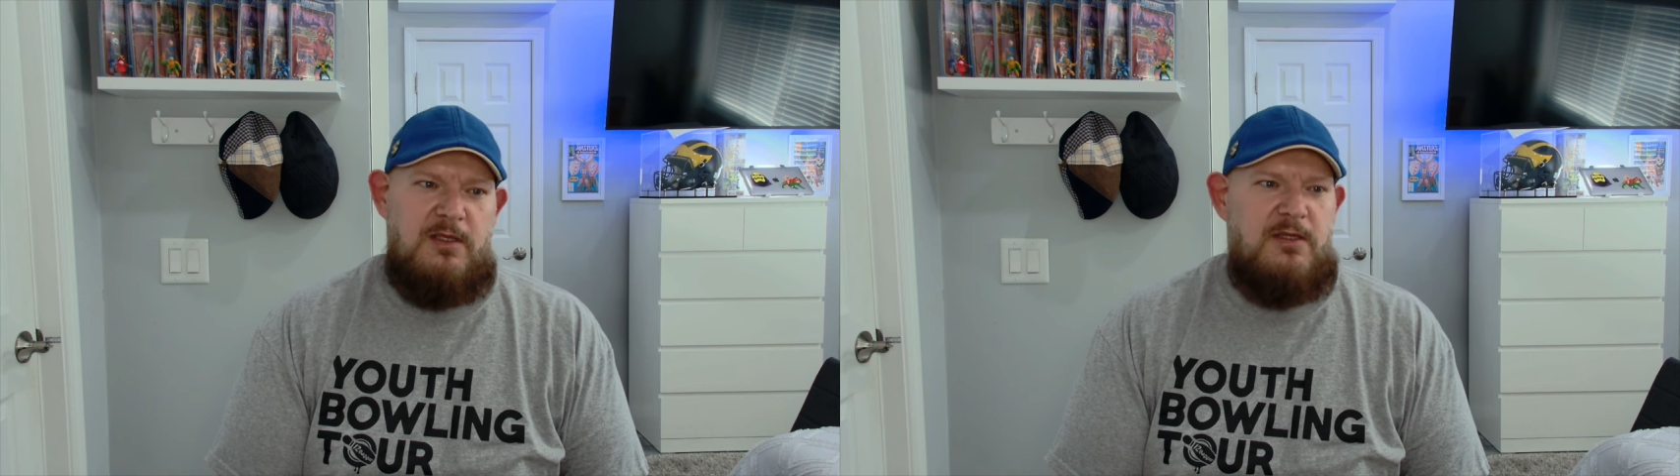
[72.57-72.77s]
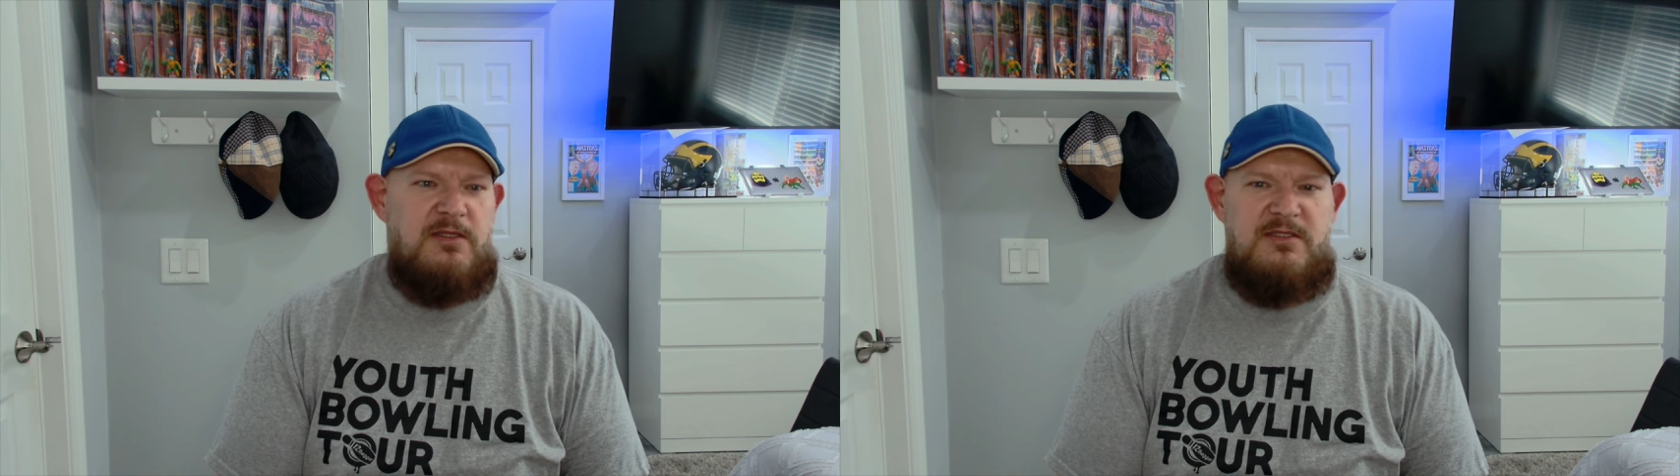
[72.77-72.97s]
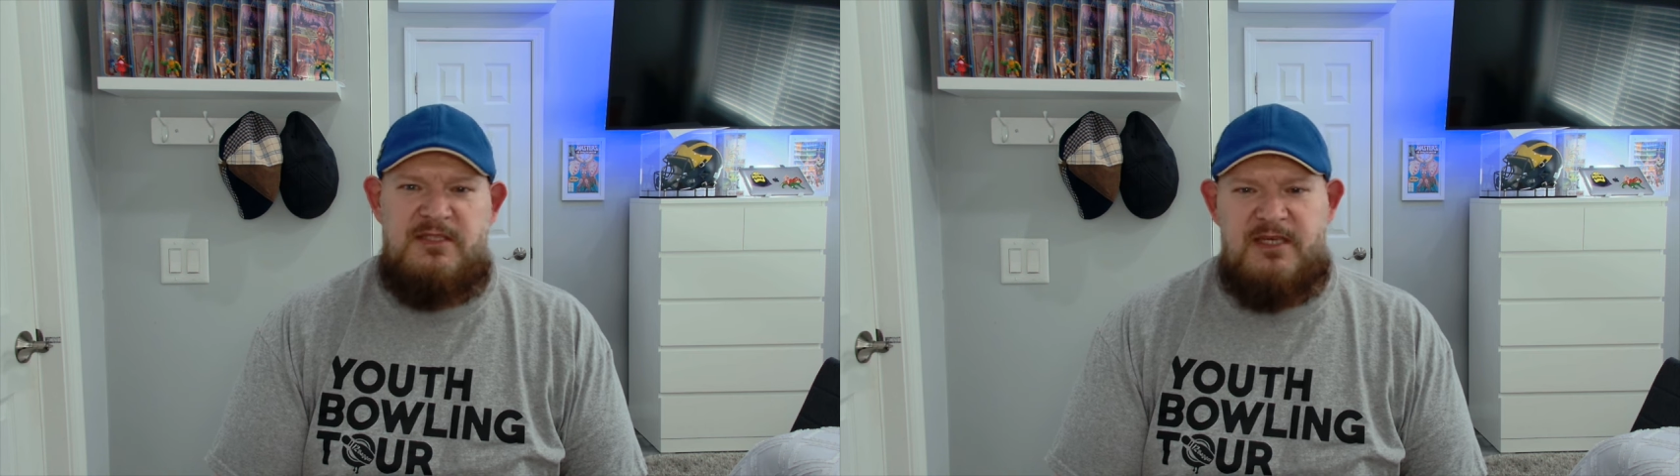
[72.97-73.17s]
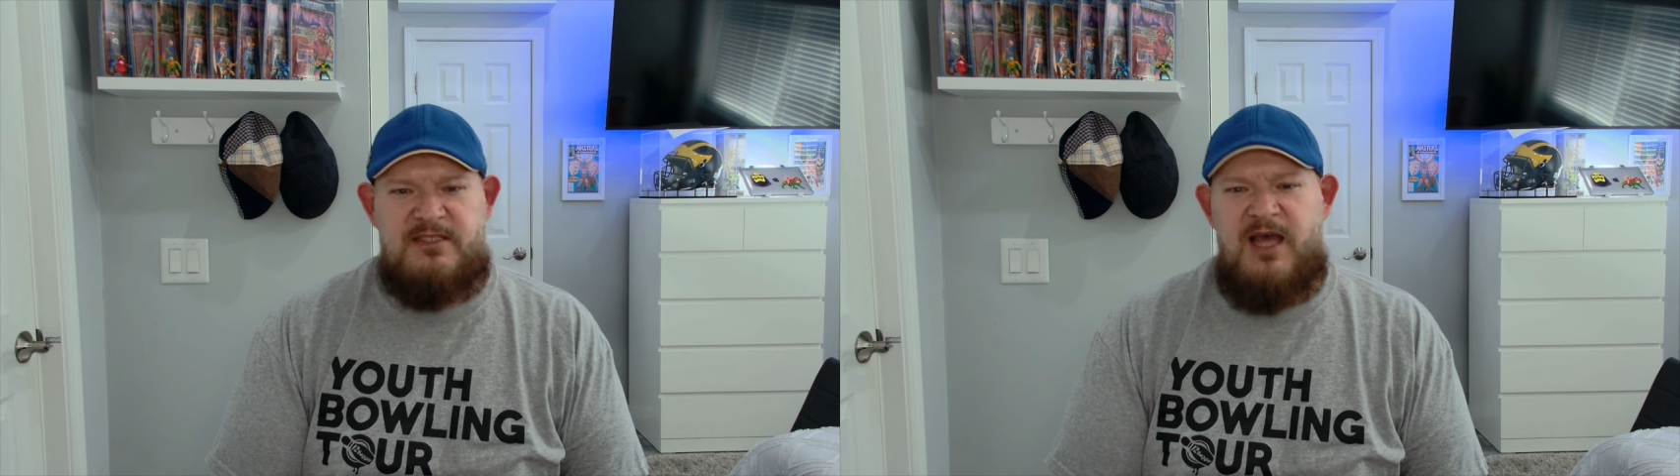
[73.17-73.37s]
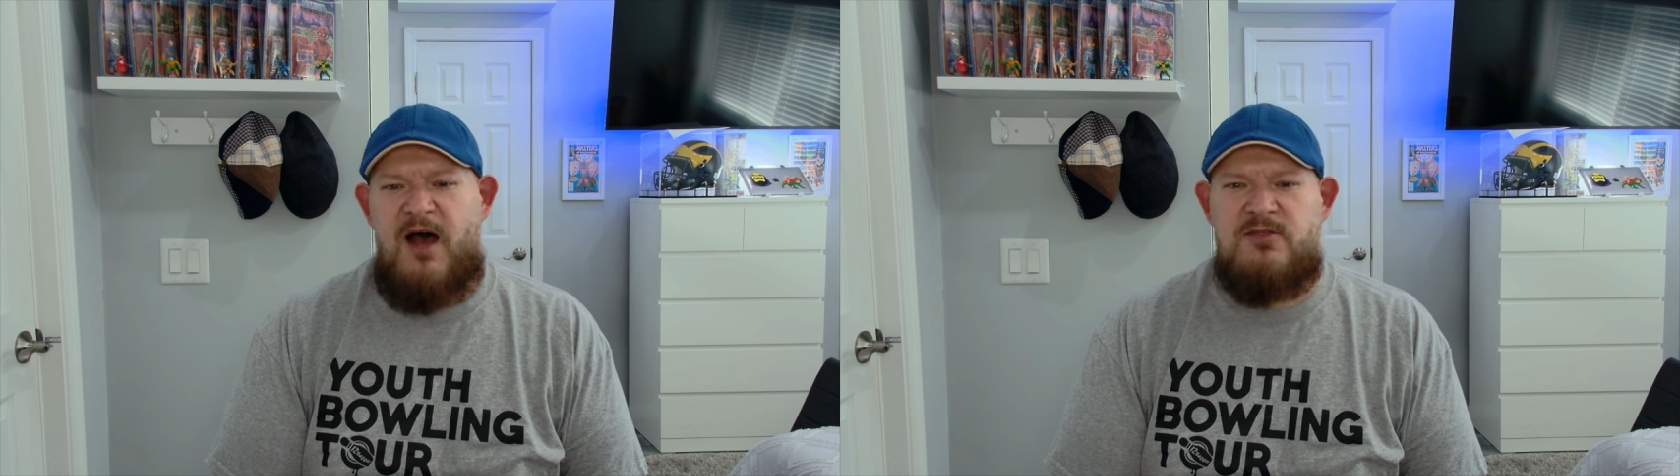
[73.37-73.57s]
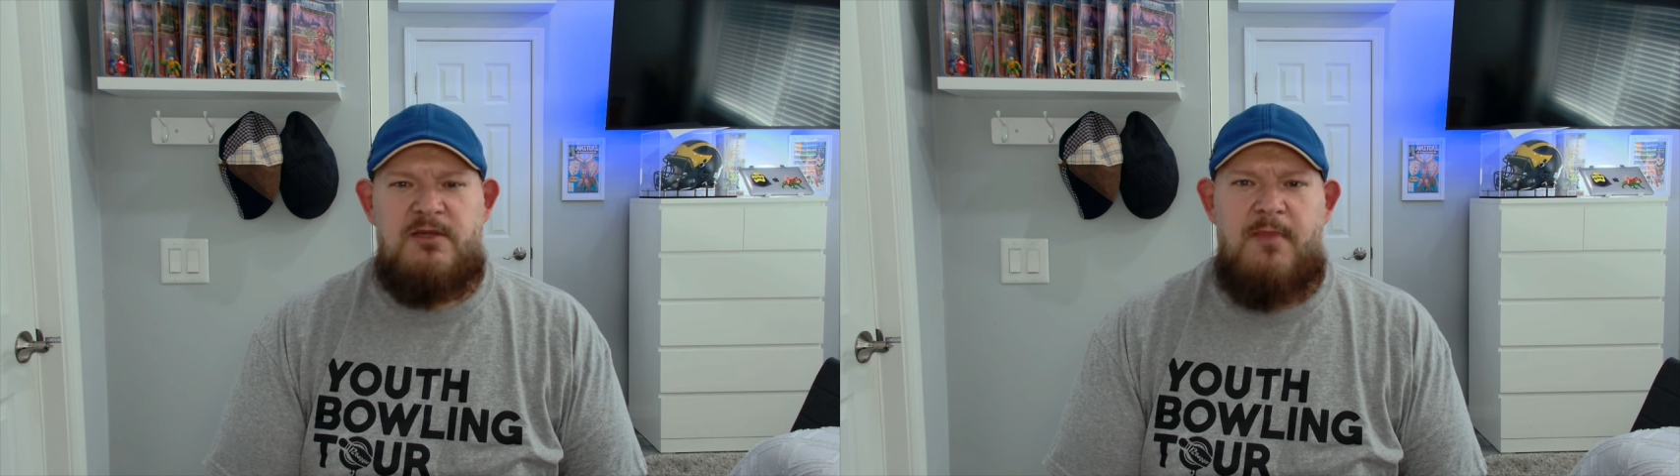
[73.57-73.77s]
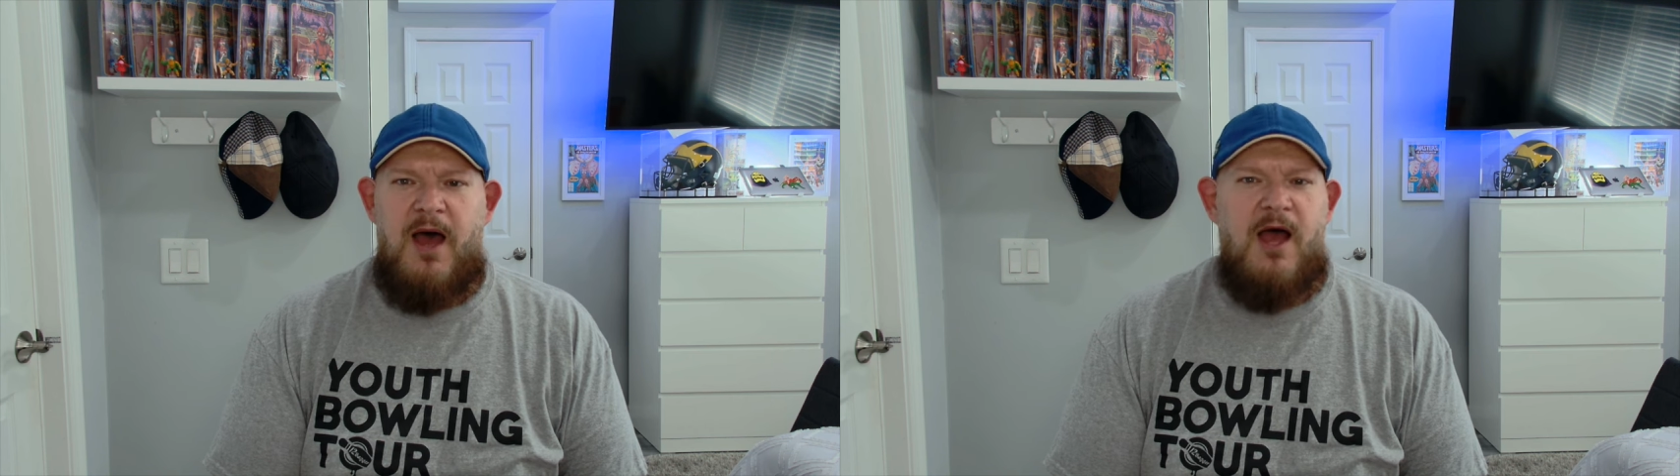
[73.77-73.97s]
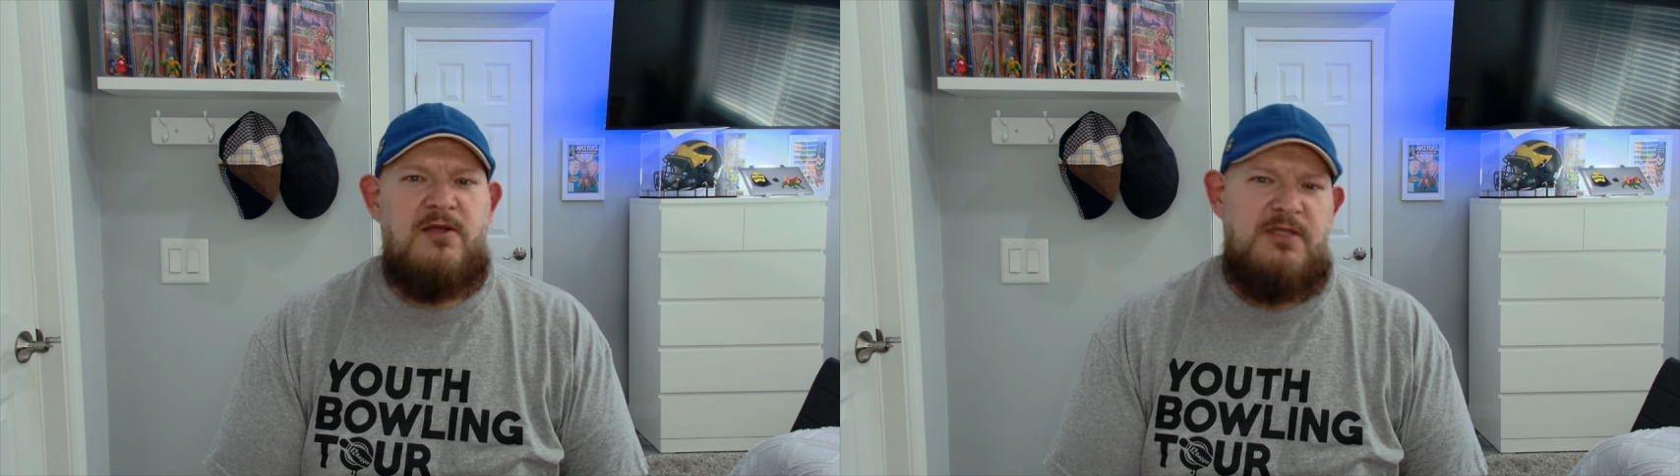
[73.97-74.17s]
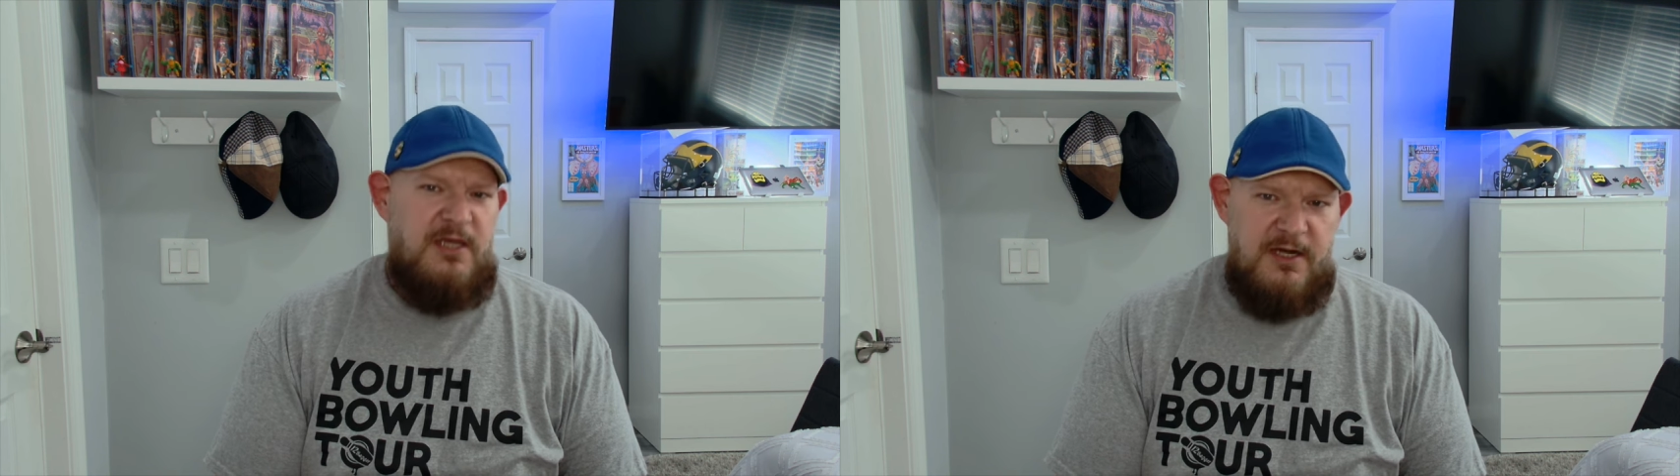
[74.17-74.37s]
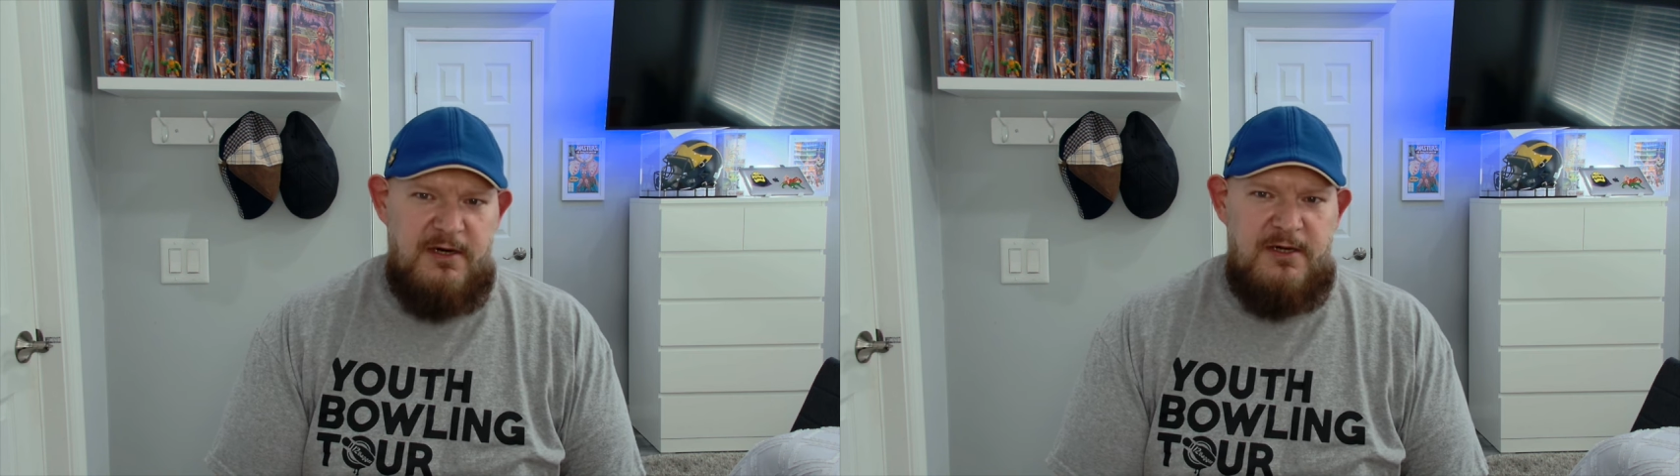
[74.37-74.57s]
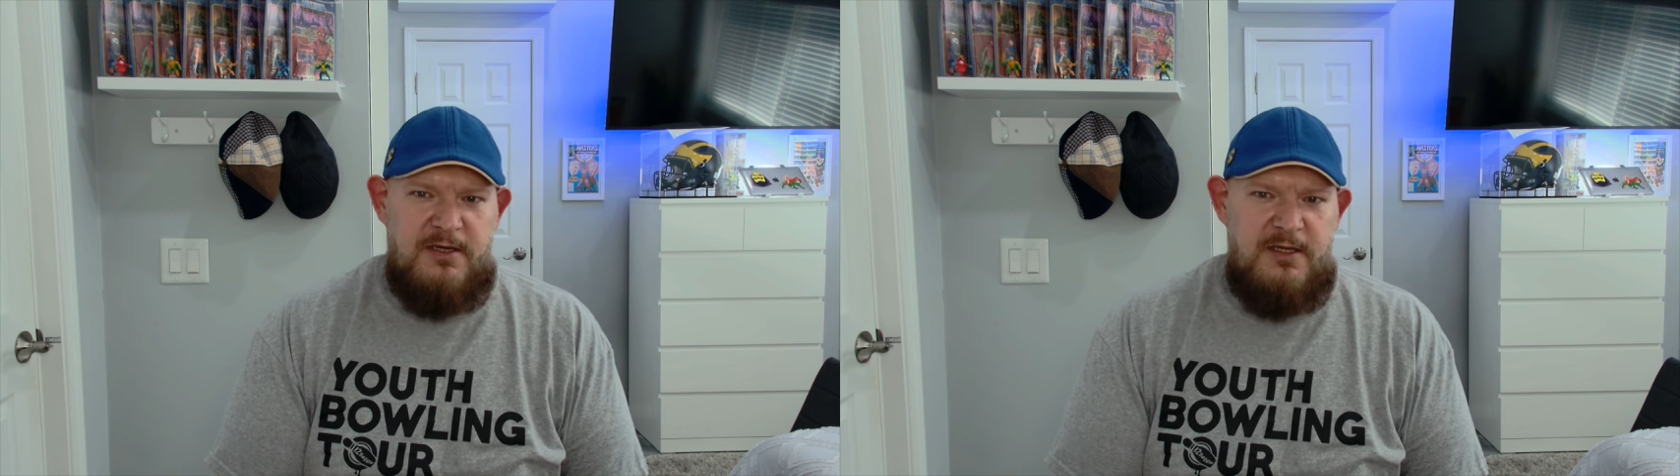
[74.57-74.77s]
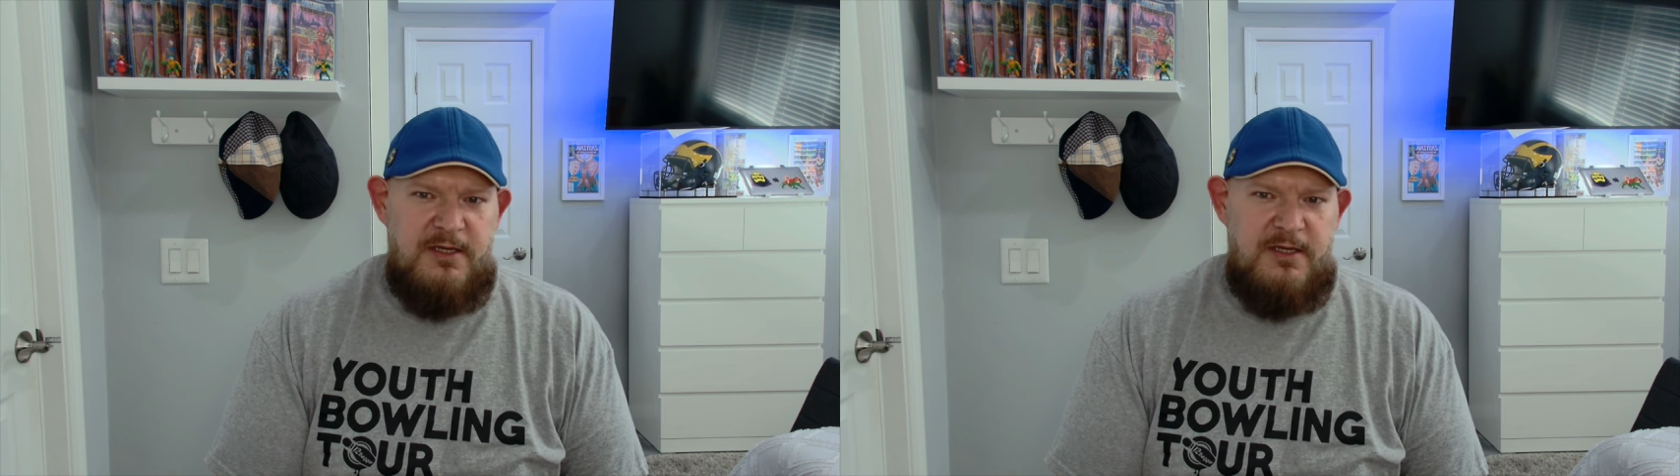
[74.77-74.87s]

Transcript: 6,000 miles a year.